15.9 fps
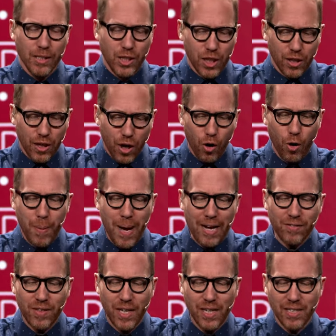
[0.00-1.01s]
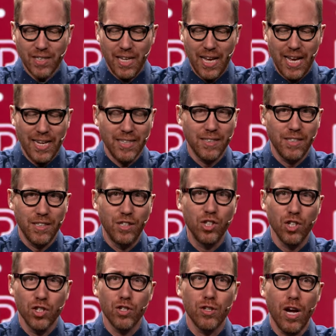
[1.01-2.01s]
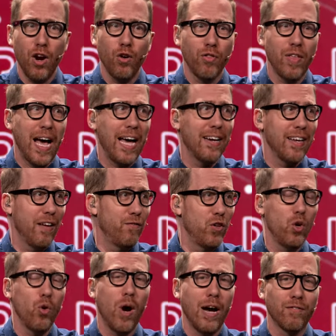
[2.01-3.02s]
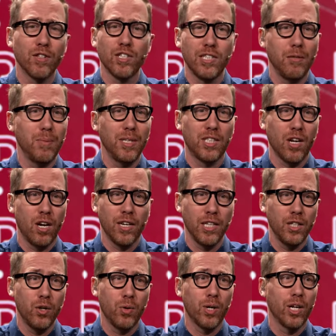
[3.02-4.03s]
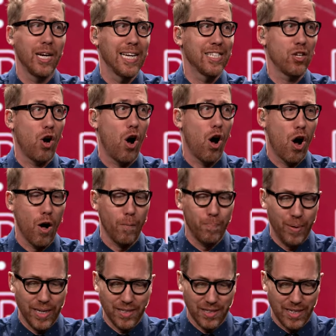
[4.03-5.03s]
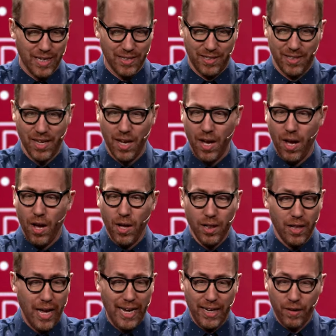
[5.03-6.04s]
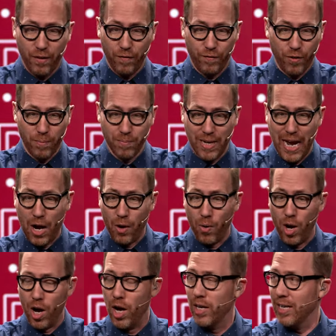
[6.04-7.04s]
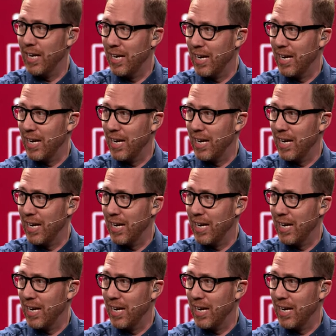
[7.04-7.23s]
to know about this and just know that if you ever see me talking to her, it's all business, like from now on.